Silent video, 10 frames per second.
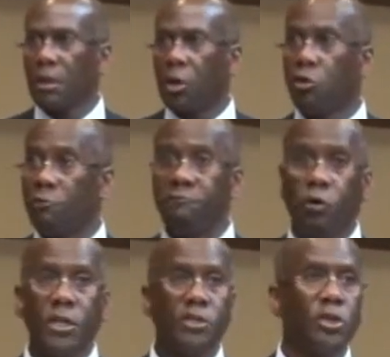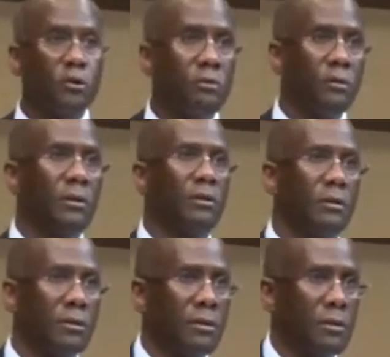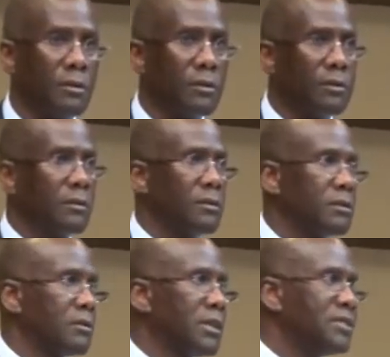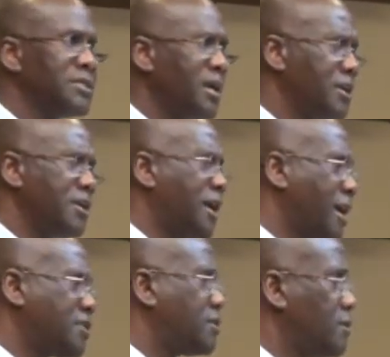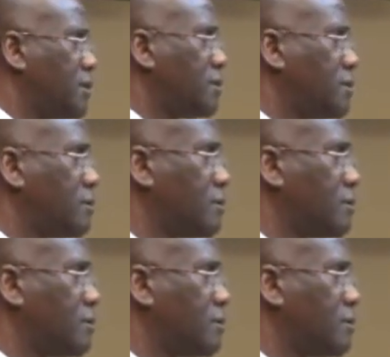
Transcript: who are 42. That's not an accident.